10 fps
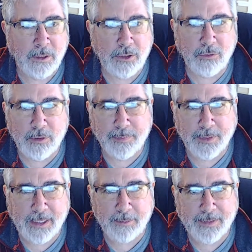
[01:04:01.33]
you could
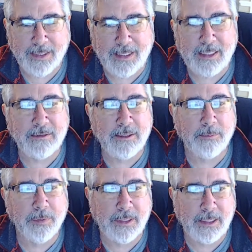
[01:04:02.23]
play up that he still
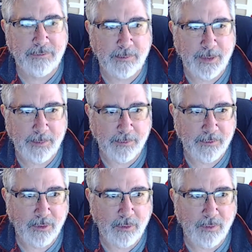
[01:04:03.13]
believes in people.
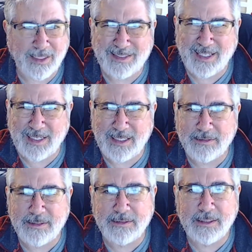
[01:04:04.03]
So it's not
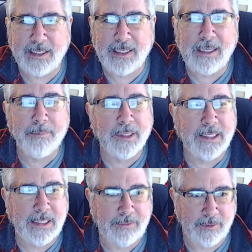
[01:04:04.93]
innocence. He
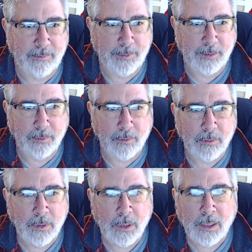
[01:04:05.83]
believes in people.
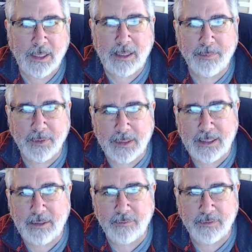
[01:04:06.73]
He
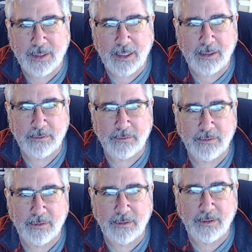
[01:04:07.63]
believes that.
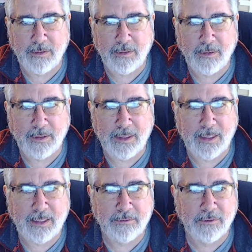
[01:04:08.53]

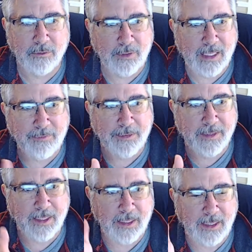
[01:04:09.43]
So
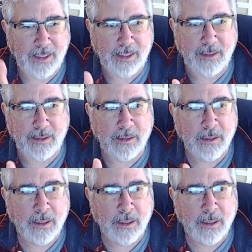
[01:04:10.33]
everything he